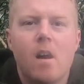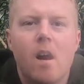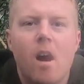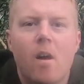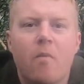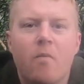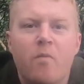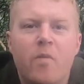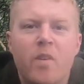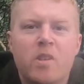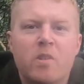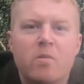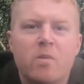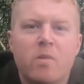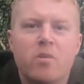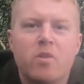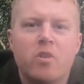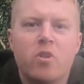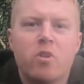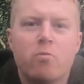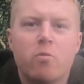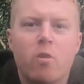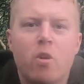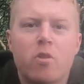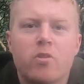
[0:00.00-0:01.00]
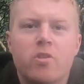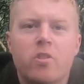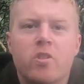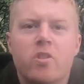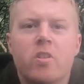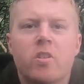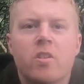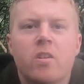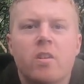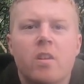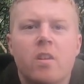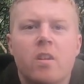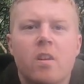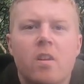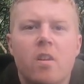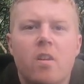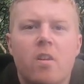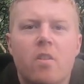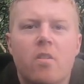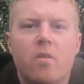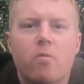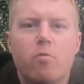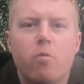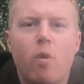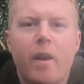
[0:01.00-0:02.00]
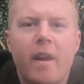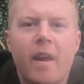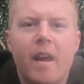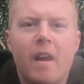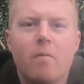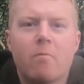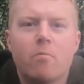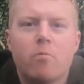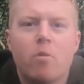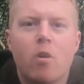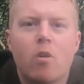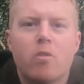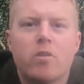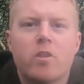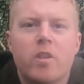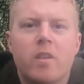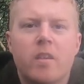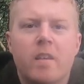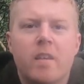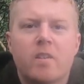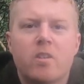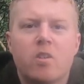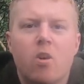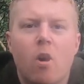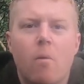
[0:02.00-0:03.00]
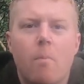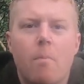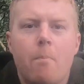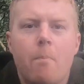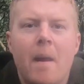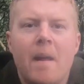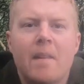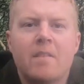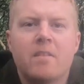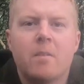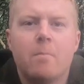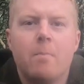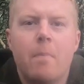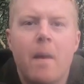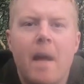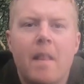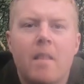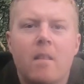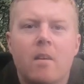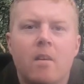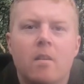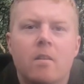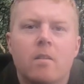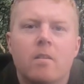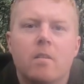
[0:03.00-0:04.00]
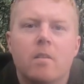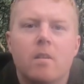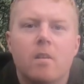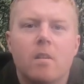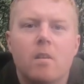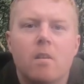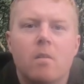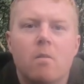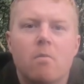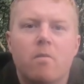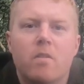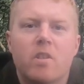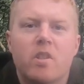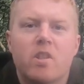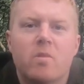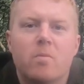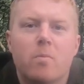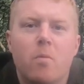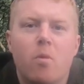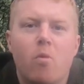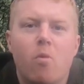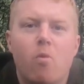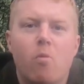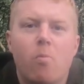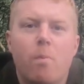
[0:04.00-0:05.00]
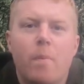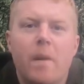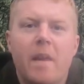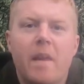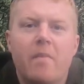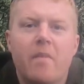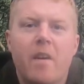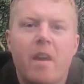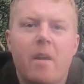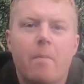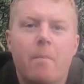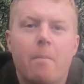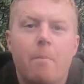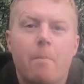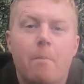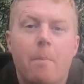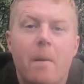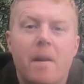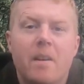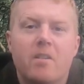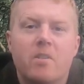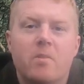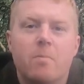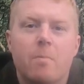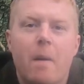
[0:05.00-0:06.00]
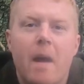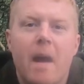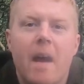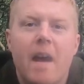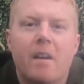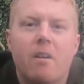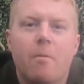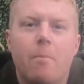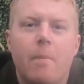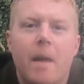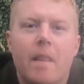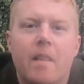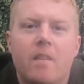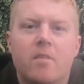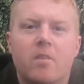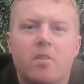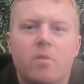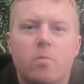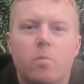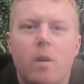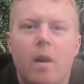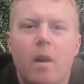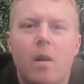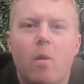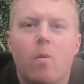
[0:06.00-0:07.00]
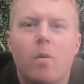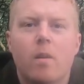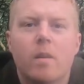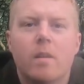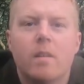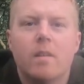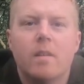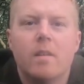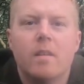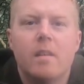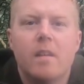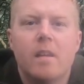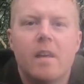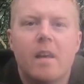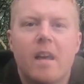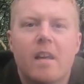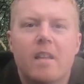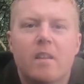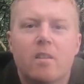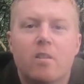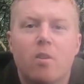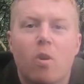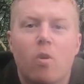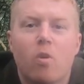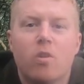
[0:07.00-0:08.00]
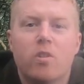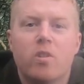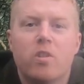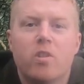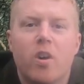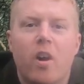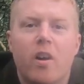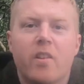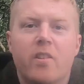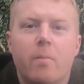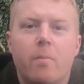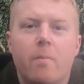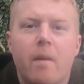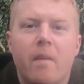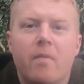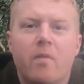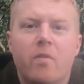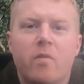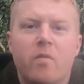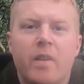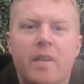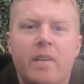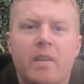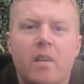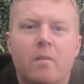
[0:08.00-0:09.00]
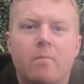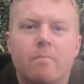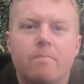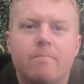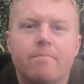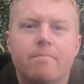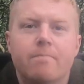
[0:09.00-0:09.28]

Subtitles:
I'm fishing with two rods. The right hand rod has got a banded pellet with a small PVA mesh bag of pellets as well alongside the method feeder.